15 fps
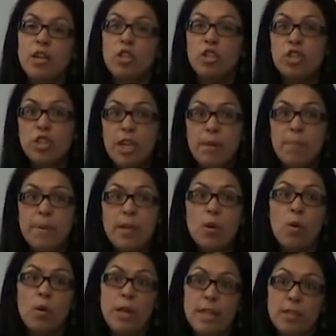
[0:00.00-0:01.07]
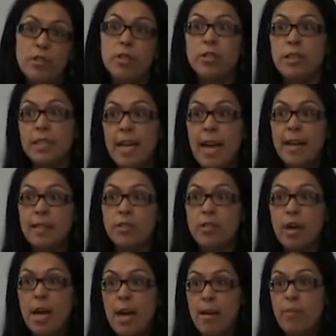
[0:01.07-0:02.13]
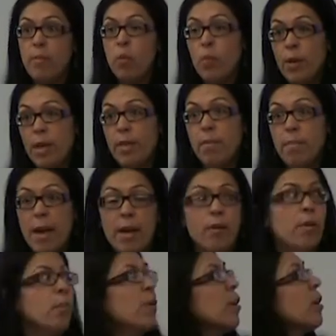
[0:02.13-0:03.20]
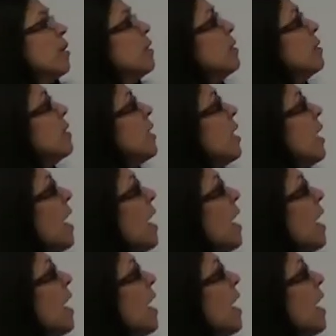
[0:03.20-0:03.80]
shaping or intersect with migrant workers.